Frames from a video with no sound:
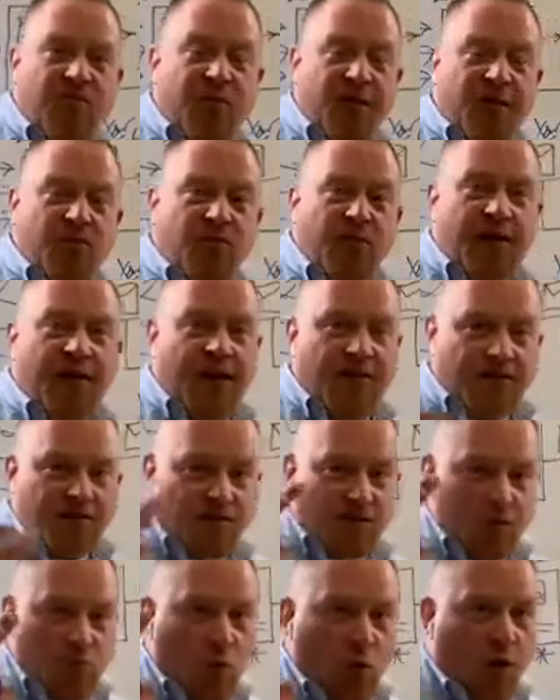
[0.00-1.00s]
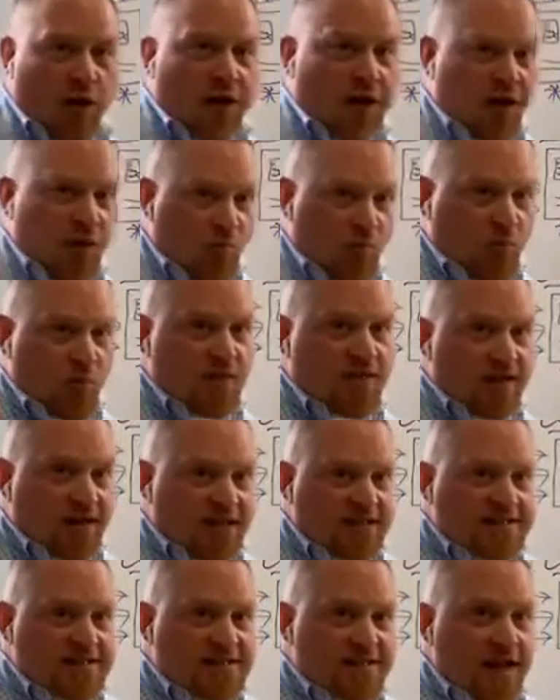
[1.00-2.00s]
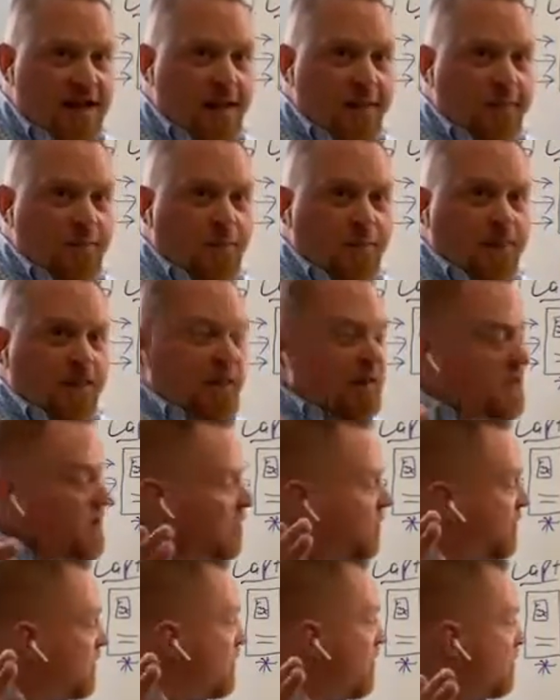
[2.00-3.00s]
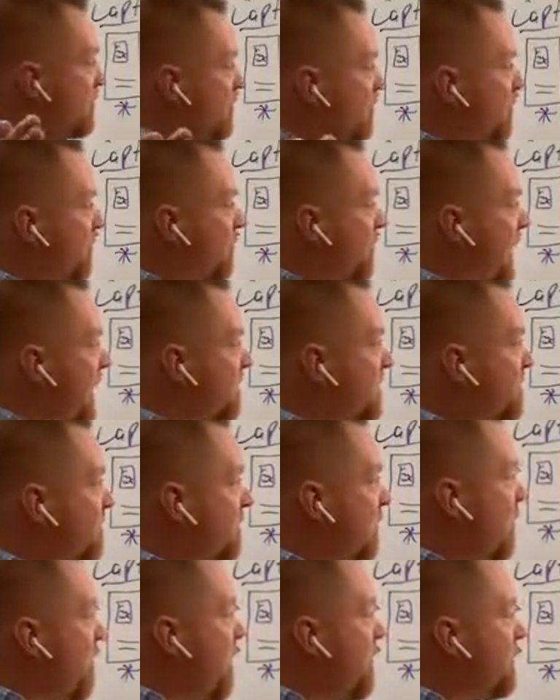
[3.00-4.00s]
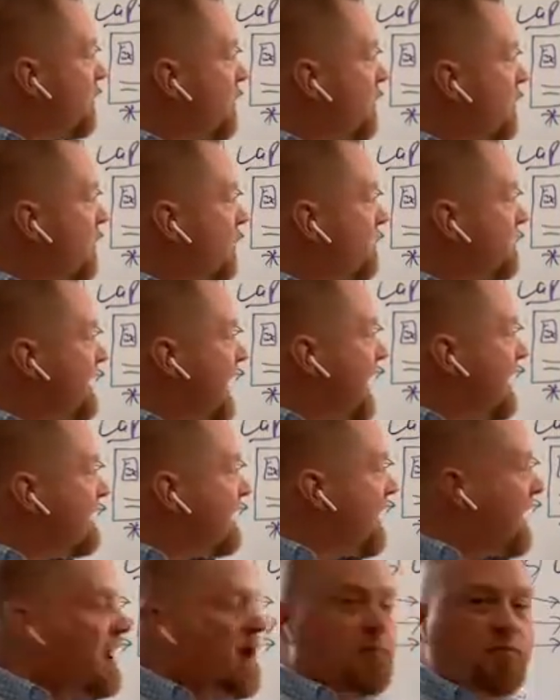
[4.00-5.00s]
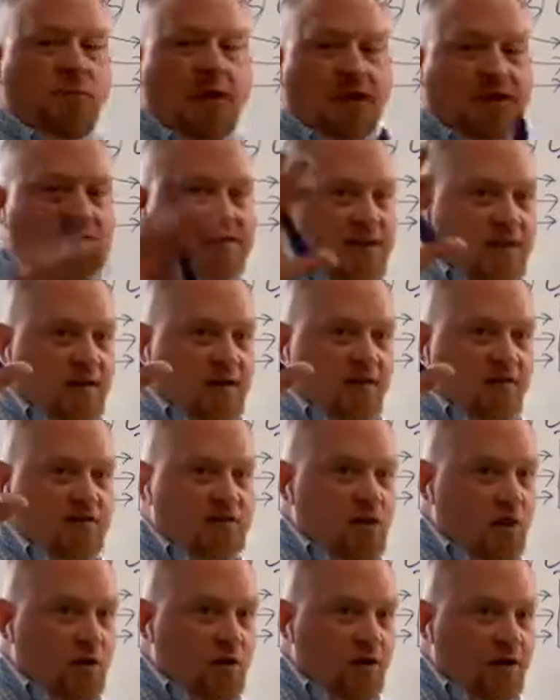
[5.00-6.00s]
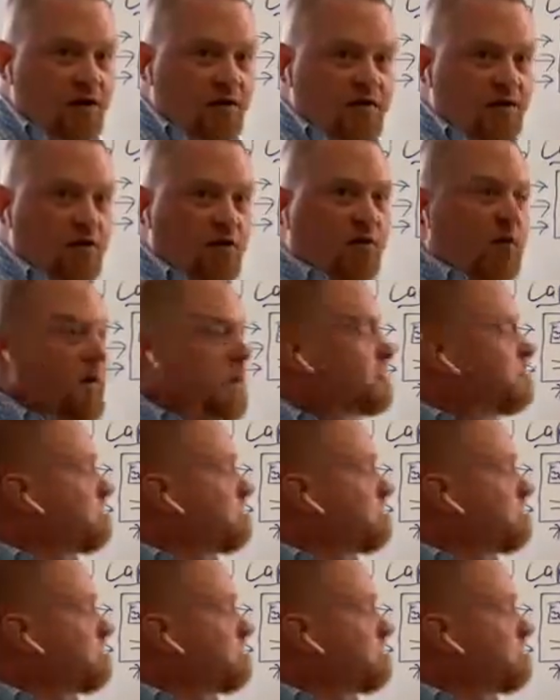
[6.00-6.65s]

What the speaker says: build right now. So if you want help with this, you can go to profitableauthorcall.com. Like I said, there's no need to